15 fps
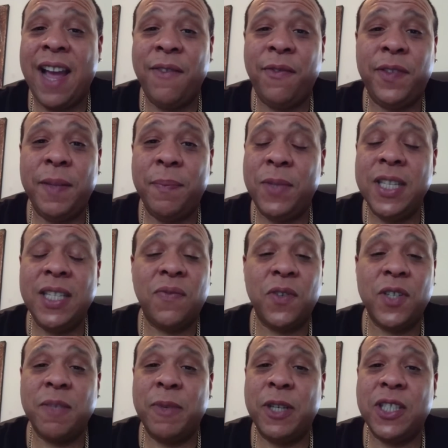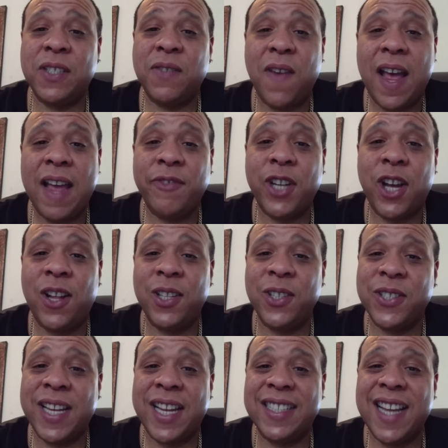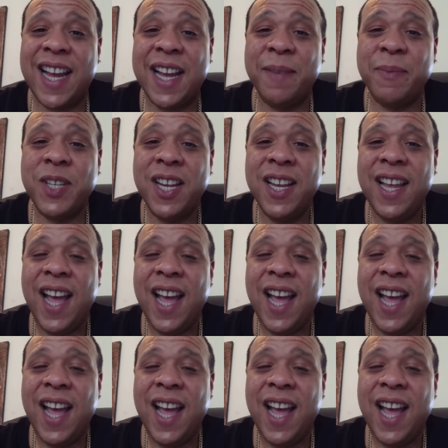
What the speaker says: flipped these for as much as $5 at times.